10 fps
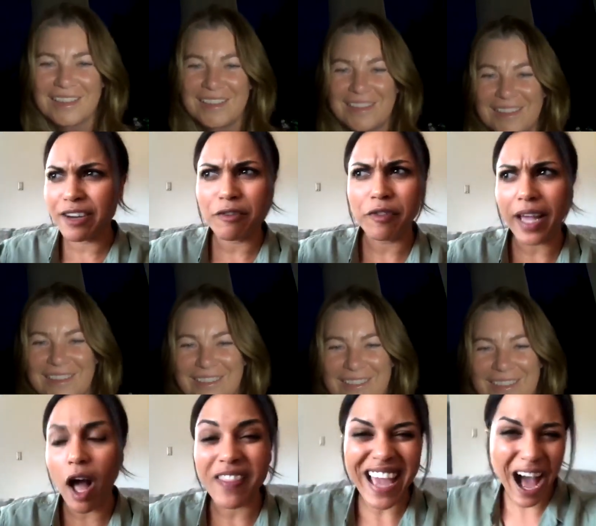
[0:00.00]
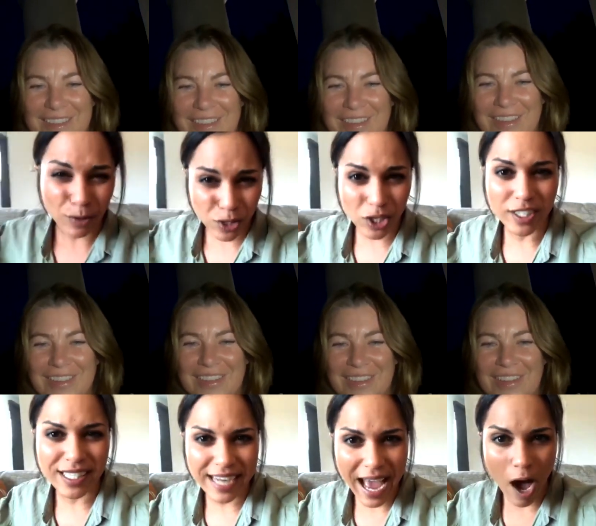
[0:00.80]
Speaker 1: of like on the
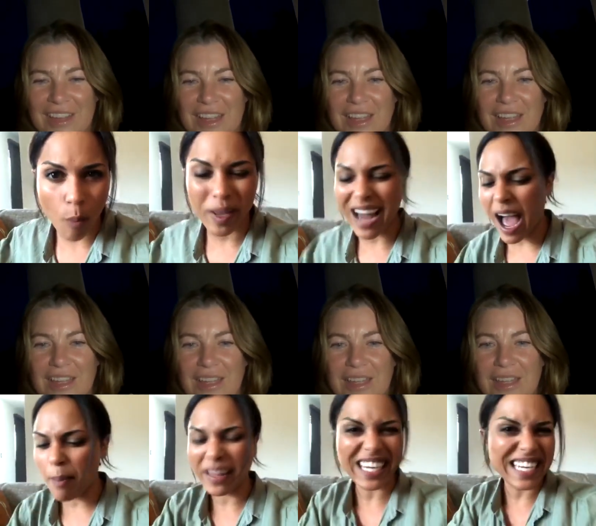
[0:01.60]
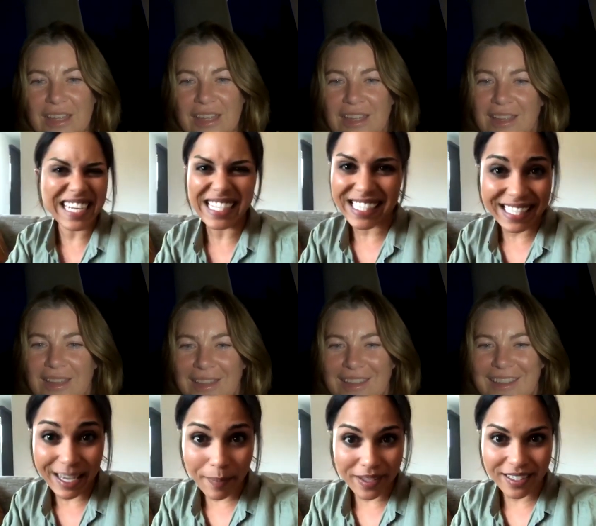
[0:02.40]
outskirts now. But I'm like knees
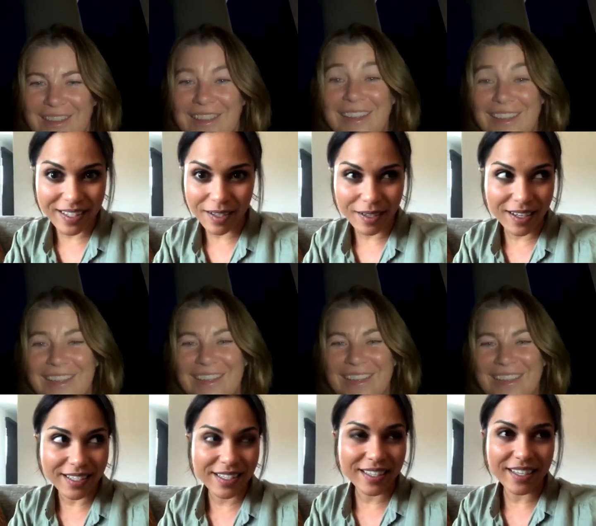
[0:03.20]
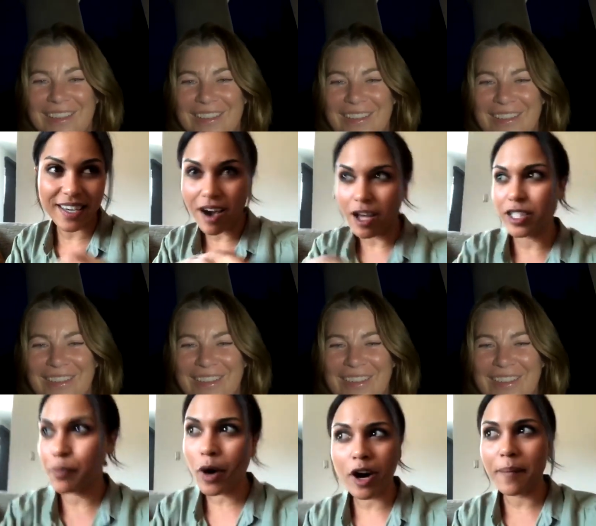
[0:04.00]
deep into the into the uh,
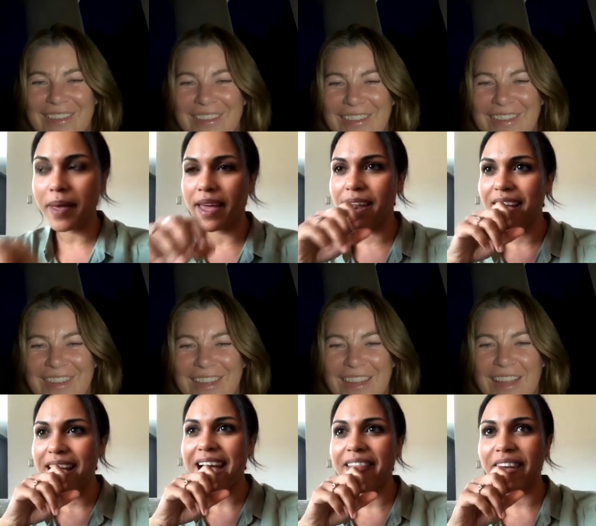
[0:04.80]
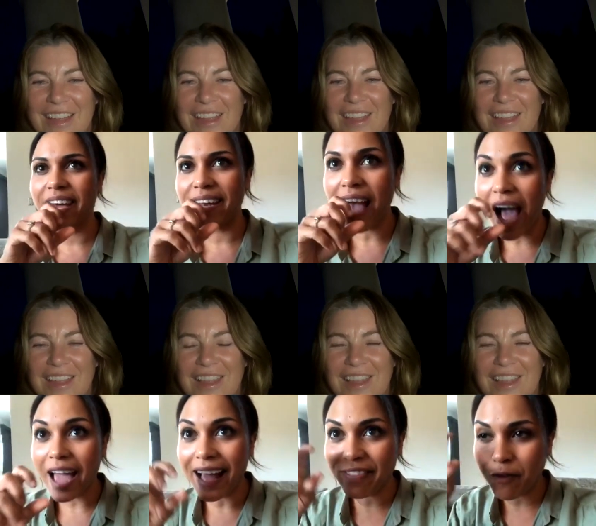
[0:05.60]
department, and then
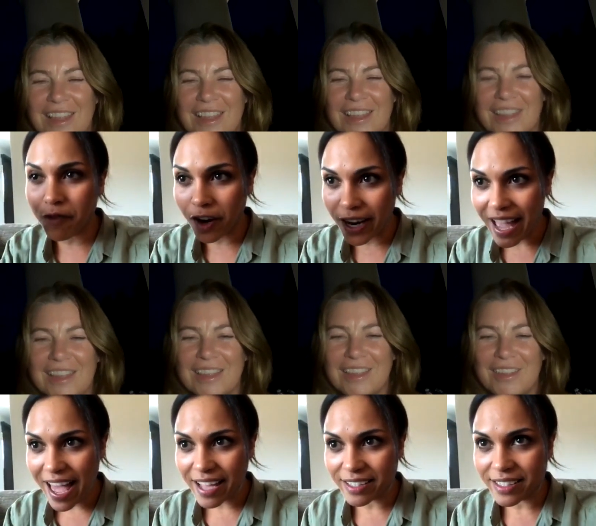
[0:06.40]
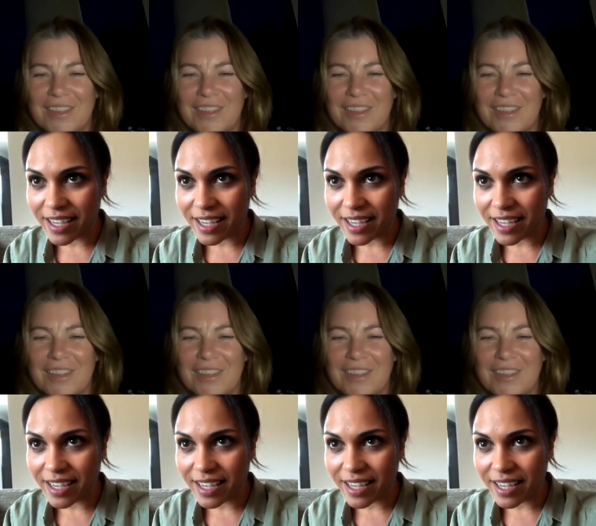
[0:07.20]
I at the very end